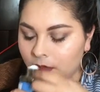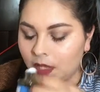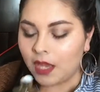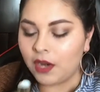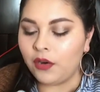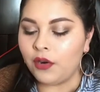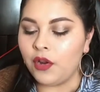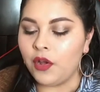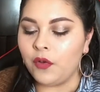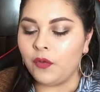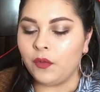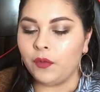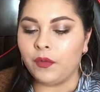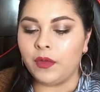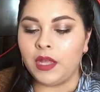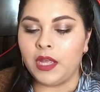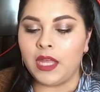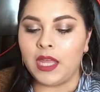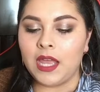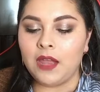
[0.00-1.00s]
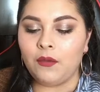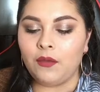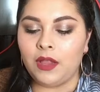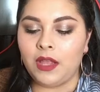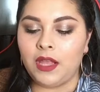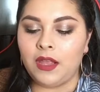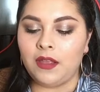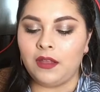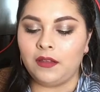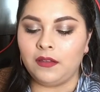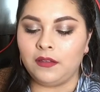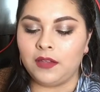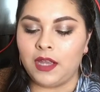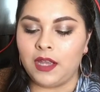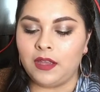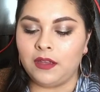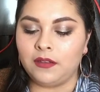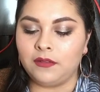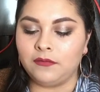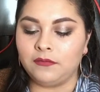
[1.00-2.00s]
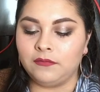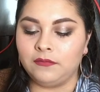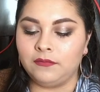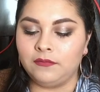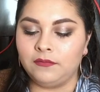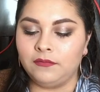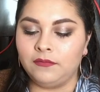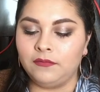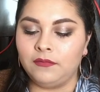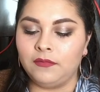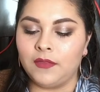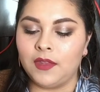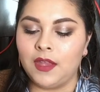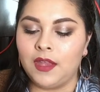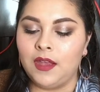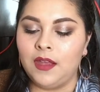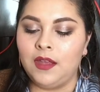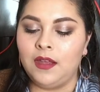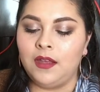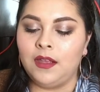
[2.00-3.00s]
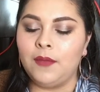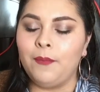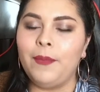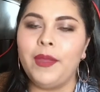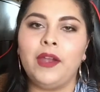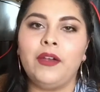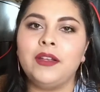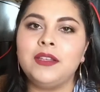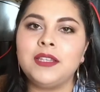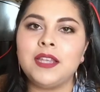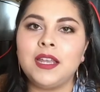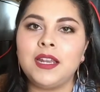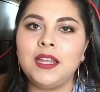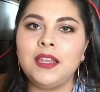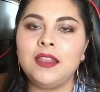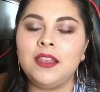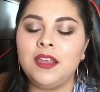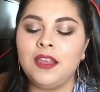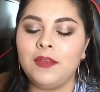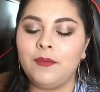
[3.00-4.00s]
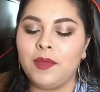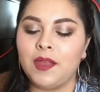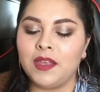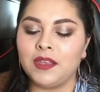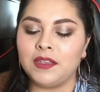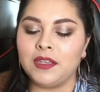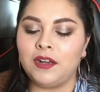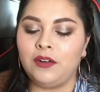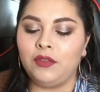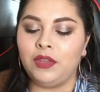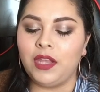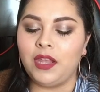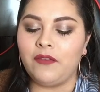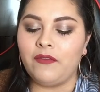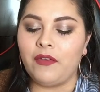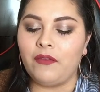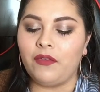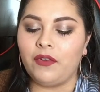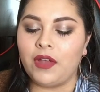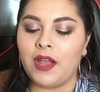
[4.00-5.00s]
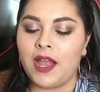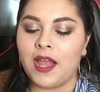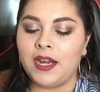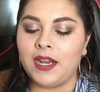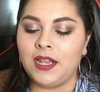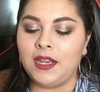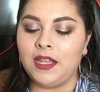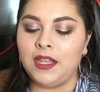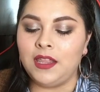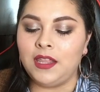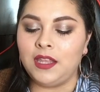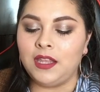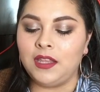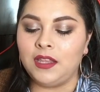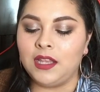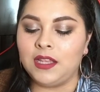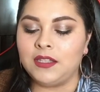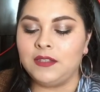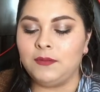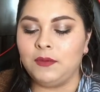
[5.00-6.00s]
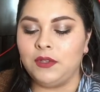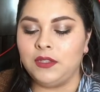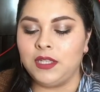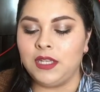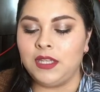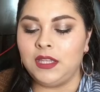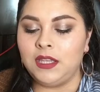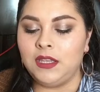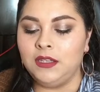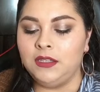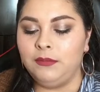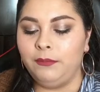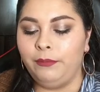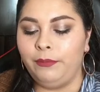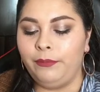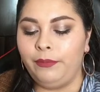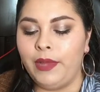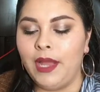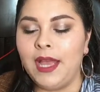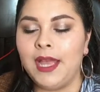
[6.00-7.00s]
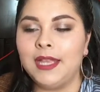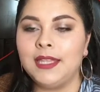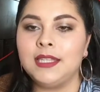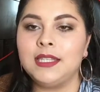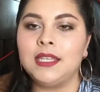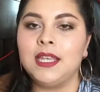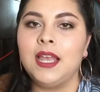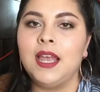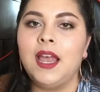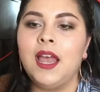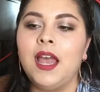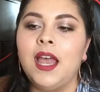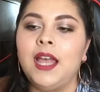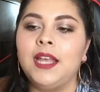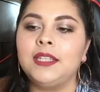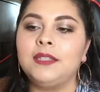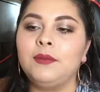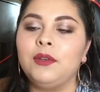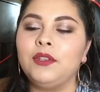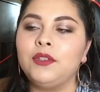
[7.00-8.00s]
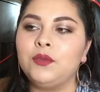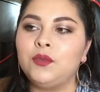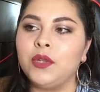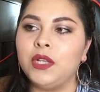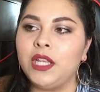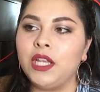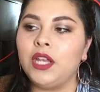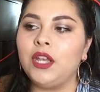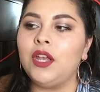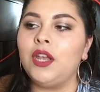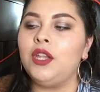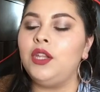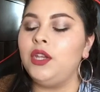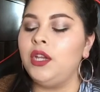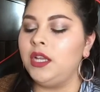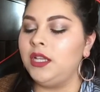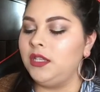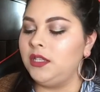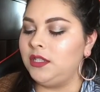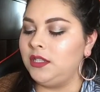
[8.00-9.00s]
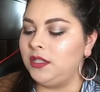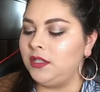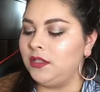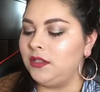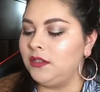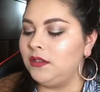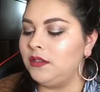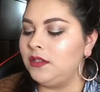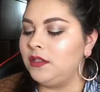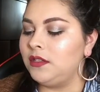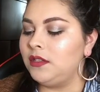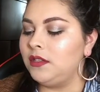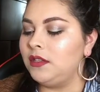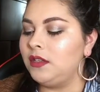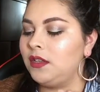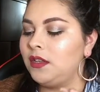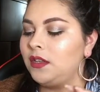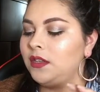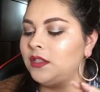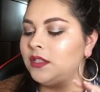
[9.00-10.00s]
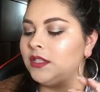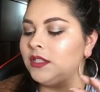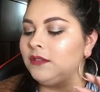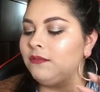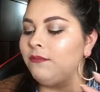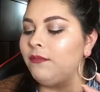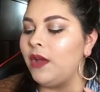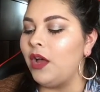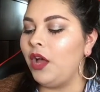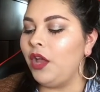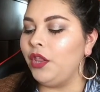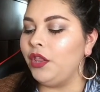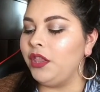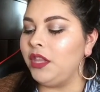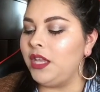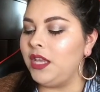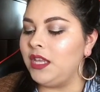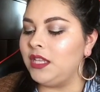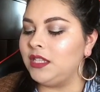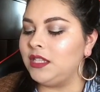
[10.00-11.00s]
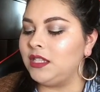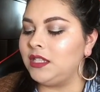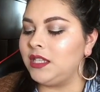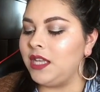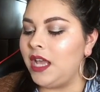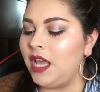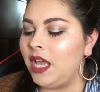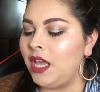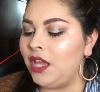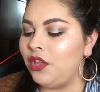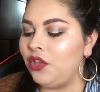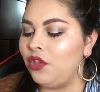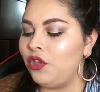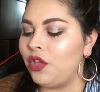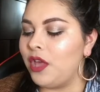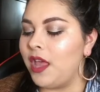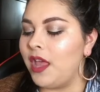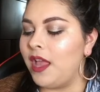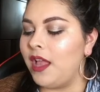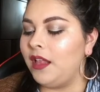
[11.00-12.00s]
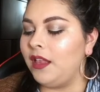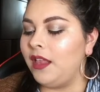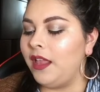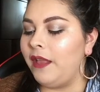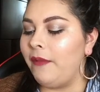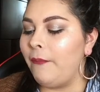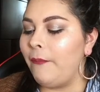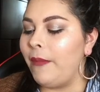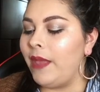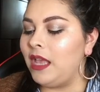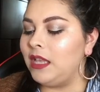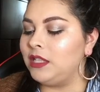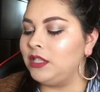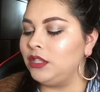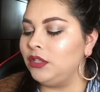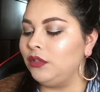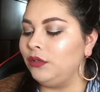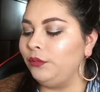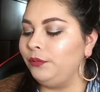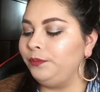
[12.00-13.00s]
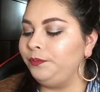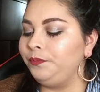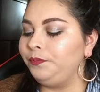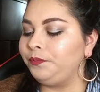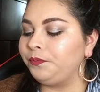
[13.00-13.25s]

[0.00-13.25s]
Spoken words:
I don't know. I can't really, like, compare it to anything because I don't think I've ever had anything that smells like this. But it smells really good. You can smell the sage and, like, basil